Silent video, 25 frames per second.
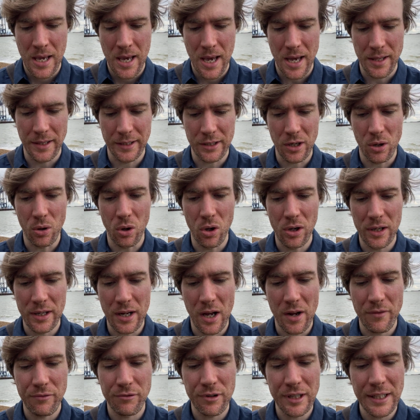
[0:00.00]
And they go, Ollie,
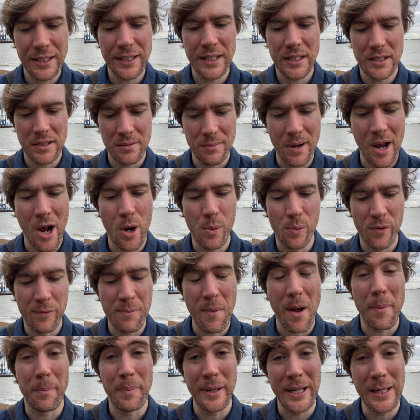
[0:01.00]
I really need some help with
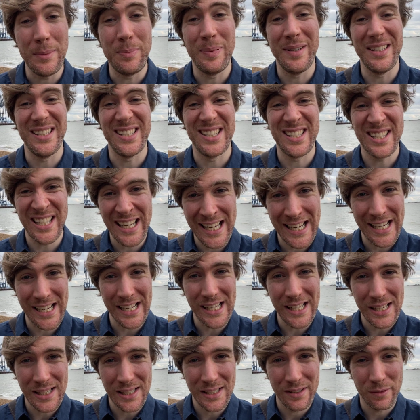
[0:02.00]
my
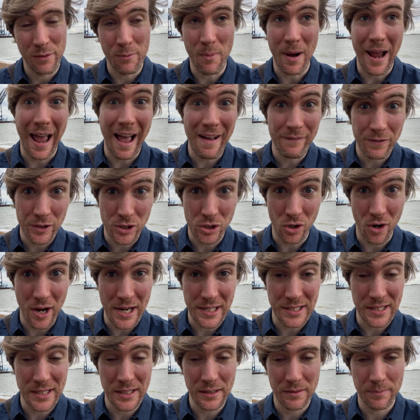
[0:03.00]
PPC, with my
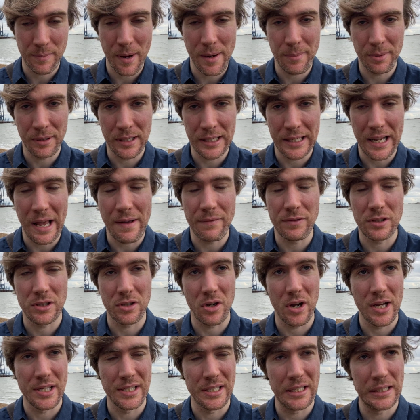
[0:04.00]
advertising, pay-per-click
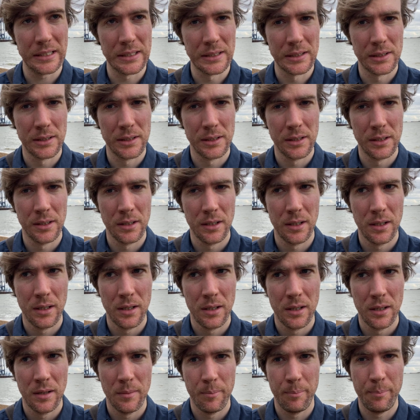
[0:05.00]
advertising,
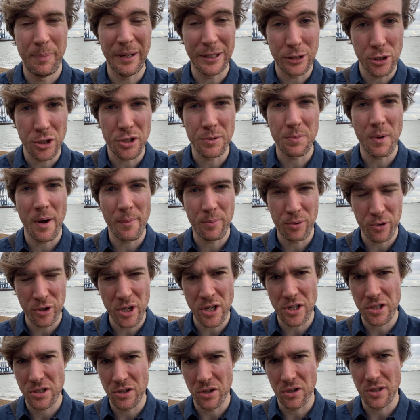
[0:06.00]
because my
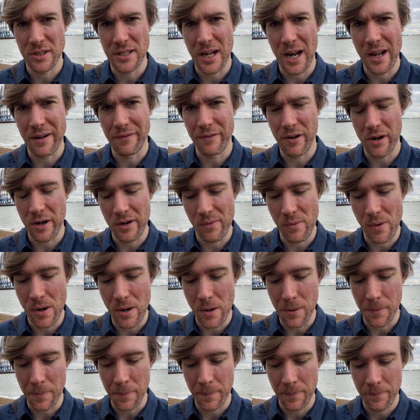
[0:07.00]
product's not selling very
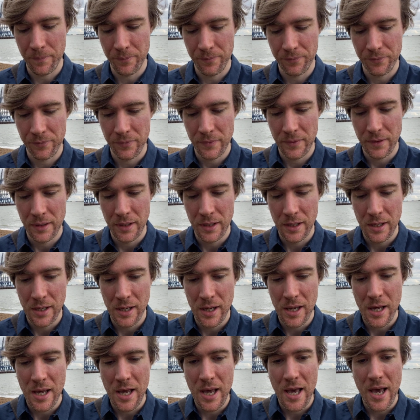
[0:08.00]
well.
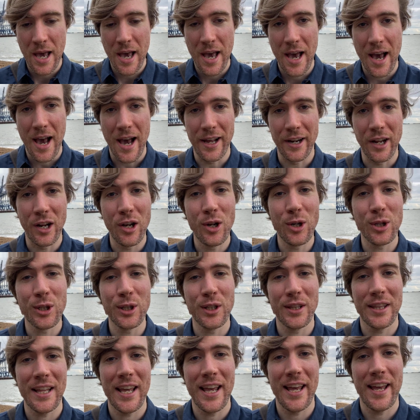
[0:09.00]
And I look
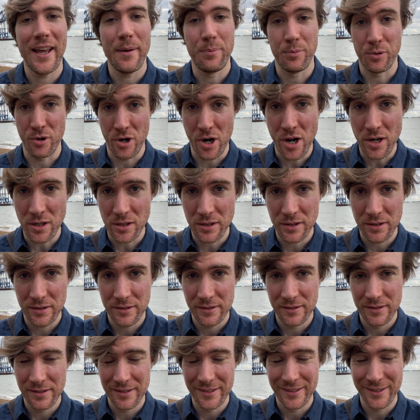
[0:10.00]
at their product,
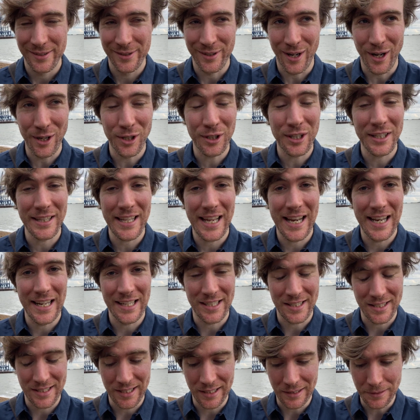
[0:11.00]
I look at their
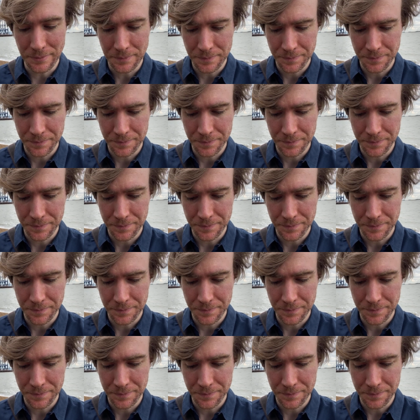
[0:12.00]
listing,